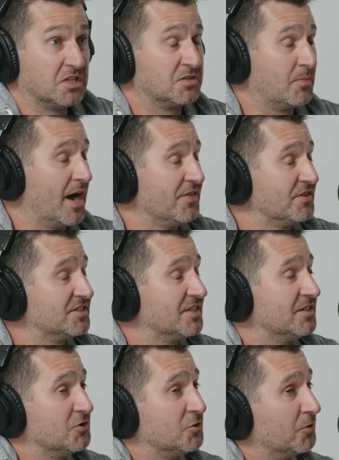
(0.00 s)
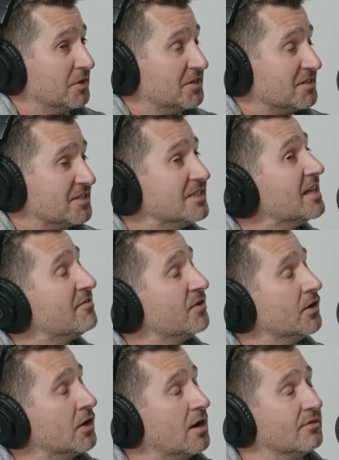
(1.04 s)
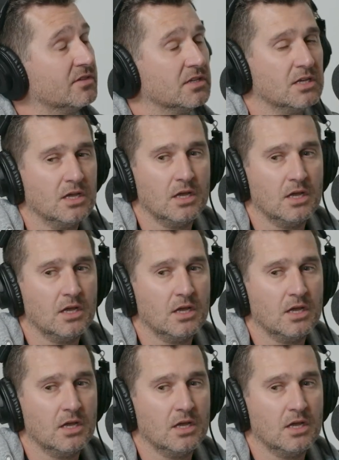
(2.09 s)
a behind the scenes. You don't get to see that very often.